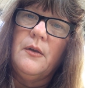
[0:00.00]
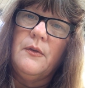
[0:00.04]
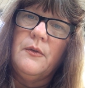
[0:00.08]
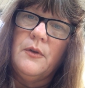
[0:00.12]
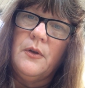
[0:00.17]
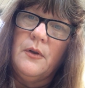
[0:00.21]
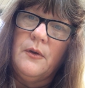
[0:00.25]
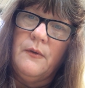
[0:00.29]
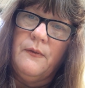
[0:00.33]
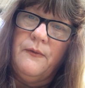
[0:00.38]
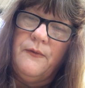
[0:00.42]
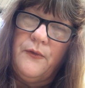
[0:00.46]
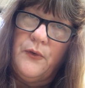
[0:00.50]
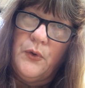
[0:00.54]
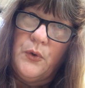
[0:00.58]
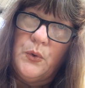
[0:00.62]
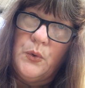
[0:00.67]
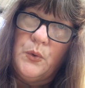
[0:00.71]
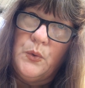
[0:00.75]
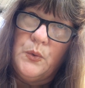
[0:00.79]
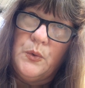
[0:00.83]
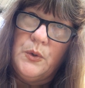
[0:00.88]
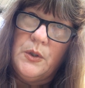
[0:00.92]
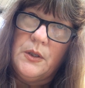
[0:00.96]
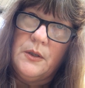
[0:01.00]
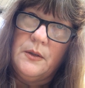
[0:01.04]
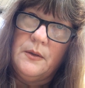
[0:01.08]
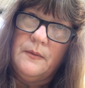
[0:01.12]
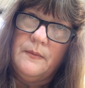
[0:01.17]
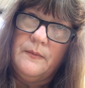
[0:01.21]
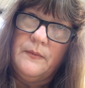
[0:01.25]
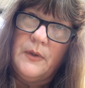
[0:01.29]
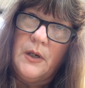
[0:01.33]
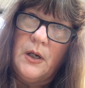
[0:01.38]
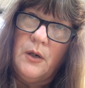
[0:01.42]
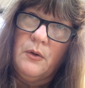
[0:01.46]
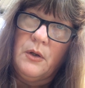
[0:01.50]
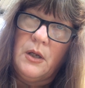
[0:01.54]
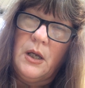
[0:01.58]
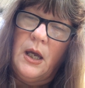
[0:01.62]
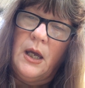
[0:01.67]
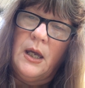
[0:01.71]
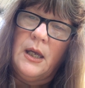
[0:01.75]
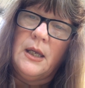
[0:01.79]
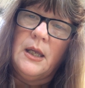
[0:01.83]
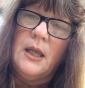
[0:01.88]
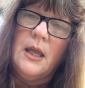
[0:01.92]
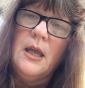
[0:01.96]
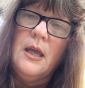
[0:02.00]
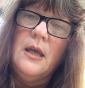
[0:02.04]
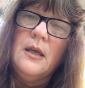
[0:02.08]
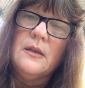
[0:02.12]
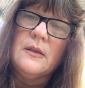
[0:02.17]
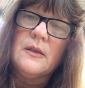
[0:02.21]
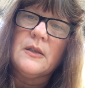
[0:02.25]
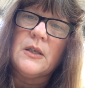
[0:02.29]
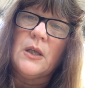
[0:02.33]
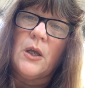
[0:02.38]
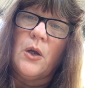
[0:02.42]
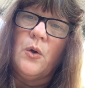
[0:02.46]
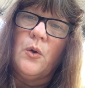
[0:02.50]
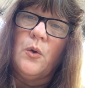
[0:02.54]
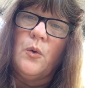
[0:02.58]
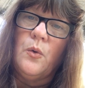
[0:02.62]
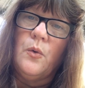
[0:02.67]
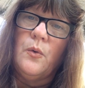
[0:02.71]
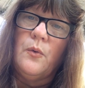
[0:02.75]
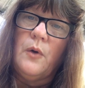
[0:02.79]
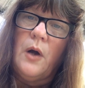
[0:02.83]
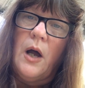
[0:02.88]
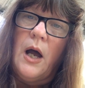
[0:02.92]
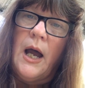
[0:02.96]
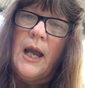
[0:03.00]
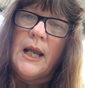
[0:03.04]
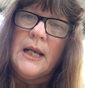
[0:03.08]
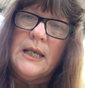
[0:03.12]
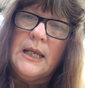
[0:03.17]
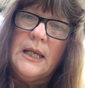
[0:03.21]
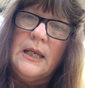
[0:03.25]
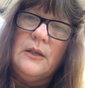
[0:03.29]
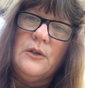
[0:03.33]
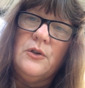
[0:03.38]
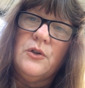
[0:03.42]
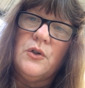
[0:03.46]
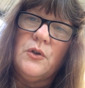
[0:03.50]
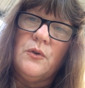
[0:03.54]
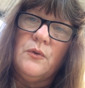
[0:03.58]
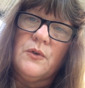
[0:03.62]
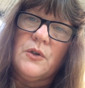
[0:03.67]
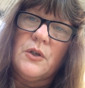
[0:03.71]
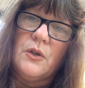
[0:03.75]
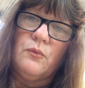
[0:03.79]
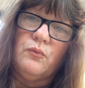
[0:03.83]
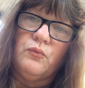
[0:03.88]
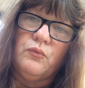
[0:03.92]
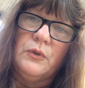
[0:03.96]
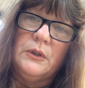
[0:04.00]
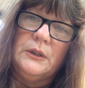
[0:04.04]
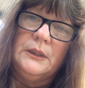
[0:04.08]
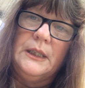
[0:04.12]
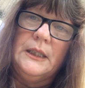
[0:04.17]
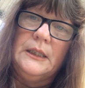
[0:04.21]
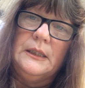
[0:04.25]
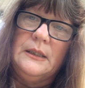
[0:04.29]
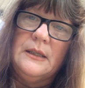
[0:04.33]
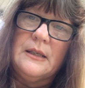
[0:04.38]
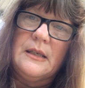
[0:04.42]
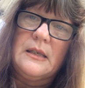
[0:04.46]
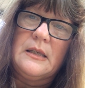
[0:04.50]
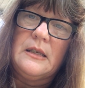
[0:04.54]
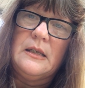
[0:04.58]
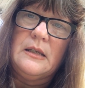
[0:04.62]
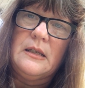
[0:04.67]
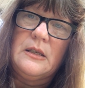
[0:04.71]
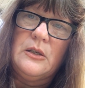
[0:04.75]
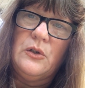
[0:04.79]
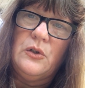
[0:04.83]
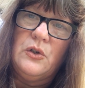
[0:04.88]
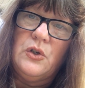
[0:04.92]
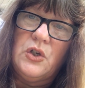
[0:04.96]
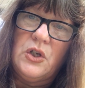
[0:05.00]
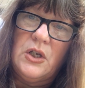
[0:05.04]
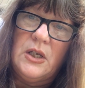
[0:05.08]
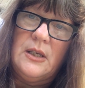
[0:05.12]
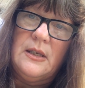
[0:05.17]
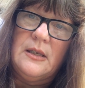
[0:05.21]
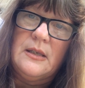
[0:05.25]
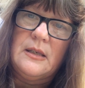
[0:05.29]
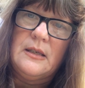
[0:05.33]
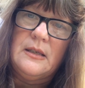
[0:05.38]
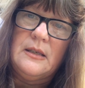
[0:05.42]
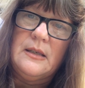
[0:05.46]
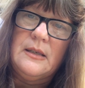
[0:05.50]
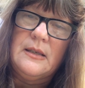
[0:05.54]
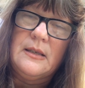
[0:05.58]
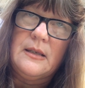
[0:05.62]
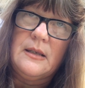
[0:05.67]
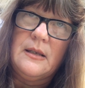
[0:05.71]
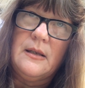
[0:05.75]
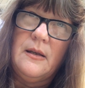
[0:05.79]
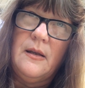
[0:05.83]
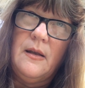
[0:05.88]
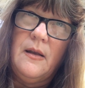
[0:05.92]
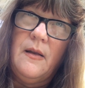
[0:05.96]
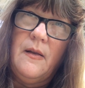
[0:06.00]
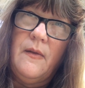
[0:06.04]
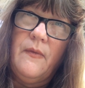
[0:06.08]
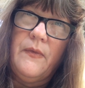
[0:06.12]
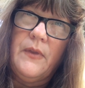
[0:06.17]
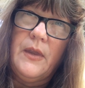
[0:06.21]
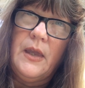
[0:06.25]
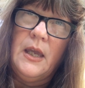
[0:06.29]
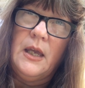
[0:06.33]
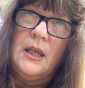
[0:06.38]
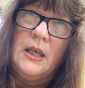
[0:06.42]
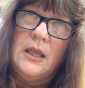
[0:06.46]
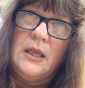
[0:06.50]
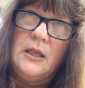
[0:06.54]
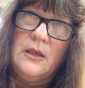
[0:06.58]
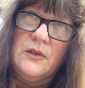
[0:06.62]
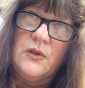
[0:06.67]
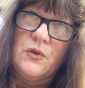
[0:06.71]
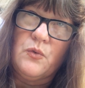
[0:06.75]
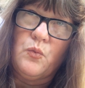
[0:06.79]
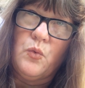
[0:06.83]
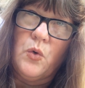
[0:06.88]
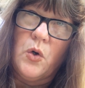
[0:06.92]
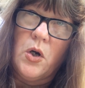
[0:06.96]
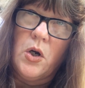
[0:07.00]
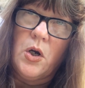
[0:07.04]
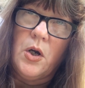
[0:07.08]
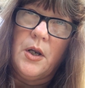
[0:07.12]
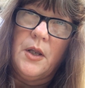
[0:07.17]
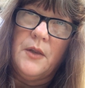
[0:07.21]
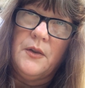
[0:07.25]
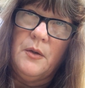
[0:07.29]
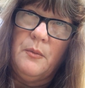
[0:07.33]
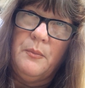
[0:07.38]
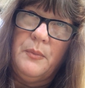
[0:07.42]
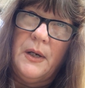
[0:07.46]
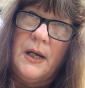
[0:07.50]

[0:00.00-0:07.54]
the food. Okay, so I need you to really listen to Jesus and his word in the